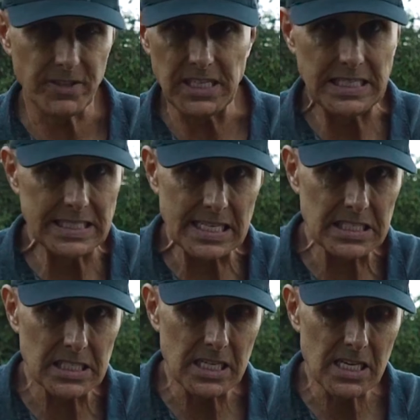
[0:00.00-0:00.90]
heat
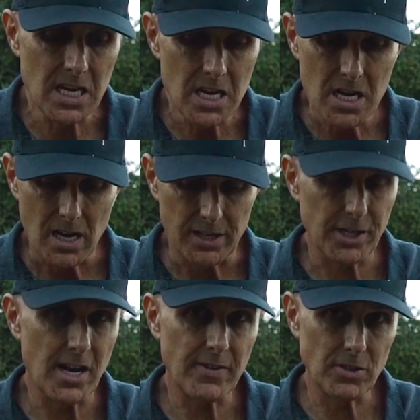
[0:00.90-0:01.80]
intensity, you're
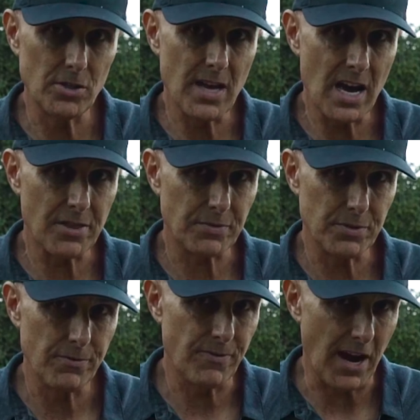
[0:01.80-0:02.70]
gonna have to do that
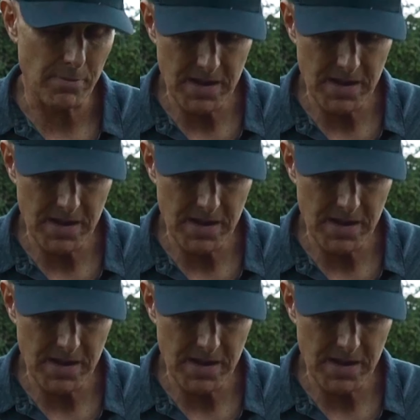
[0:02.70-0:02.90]
through fire